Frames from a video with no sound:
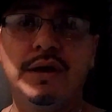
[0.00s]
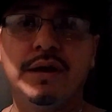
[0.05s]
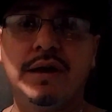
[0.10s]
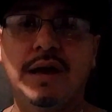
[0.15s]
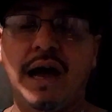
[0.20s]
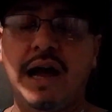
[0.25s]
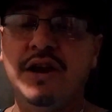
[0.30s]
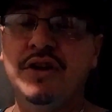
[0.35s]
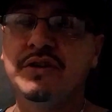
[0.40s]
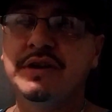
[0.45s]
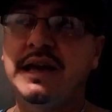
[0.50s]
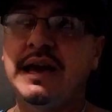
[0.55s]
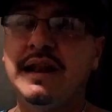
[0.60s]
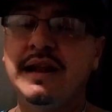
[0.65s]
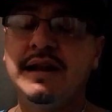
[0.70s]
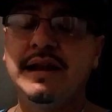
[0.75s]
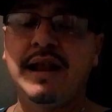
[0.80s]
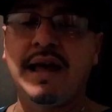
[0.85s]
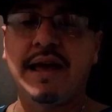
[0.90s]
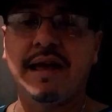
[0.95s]
I look at
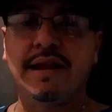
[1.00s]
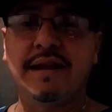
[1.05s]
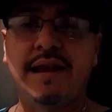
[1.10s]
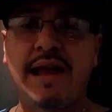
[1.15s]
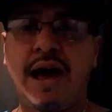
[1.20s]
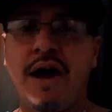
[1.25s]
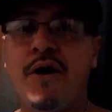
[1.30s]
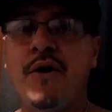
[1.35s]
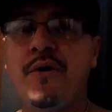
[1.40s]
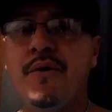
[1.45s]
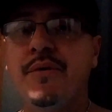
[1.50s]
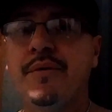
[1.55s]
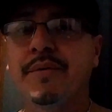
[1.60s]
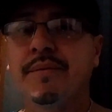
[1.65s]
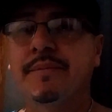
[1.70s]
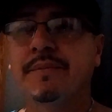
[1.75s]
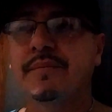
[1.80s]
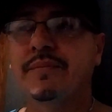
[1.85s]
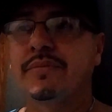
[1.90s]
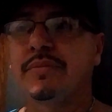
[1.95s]
it like, now
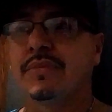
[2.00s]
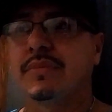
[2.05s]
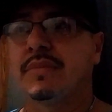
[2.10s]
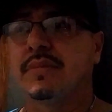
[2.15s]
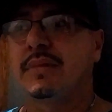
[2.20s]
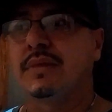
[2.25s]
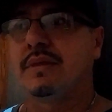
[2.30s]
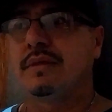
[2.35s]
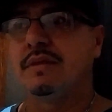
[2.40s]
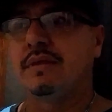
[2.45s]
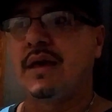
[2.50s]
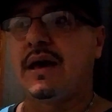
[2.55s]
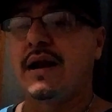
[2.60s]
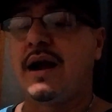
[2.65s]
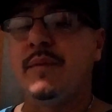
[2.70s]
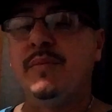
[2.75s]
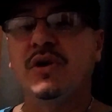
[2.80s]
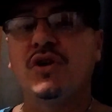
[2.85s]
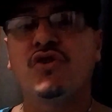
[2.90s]
that I'm a